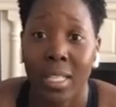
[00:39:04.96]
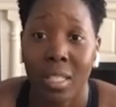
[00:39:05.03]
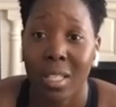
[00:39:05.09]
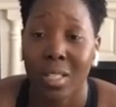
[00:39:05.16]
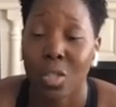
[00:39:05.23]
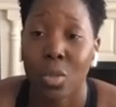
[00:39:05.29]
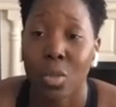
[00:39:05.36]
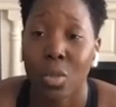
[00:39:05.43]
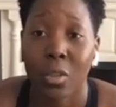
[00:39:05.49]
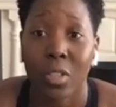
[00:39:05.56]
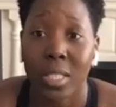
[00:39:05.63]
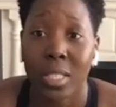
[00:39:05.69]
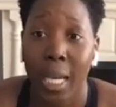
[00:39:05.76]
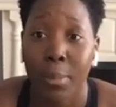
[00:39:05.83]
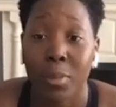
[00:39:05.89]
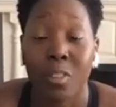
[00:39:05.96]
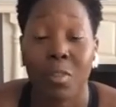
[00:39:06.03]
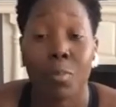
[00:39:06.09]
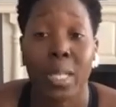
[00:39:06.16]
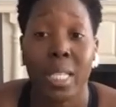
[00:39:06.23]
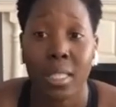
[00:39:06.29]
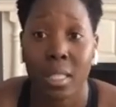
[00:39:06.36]
cook in advance, and 2
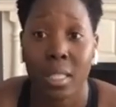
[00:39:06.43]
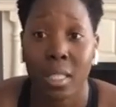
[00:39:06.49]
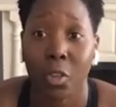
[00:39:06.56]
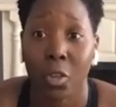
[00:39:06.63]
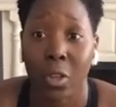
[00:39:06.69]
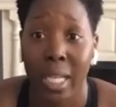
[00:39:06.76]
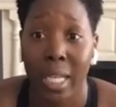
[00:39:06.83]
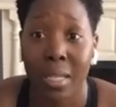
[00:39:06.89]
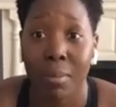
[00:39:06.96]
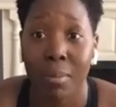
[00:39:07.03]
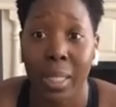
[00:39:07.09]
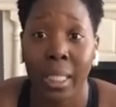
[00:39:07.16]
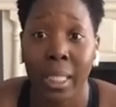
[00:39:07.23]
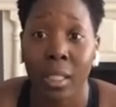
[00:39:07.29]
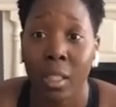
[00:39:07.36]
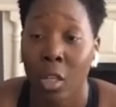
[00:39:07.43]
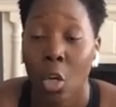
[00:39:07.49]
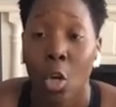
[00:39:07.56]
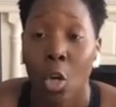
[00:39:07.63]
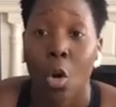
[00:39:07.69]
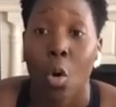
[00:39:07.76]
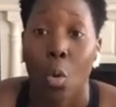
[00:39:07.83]
different types of meats if you're eating
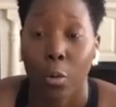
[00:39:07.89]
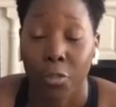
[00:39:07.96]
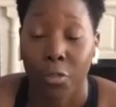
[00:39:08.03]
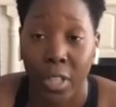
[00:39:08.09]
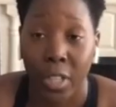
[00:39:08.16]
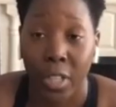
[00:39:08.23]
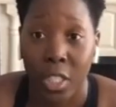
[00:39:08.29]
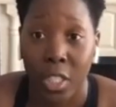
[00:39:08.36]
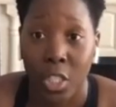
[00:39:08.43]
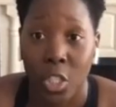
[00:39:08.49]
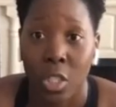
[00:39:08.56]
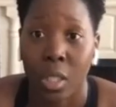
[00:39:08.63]
meat, or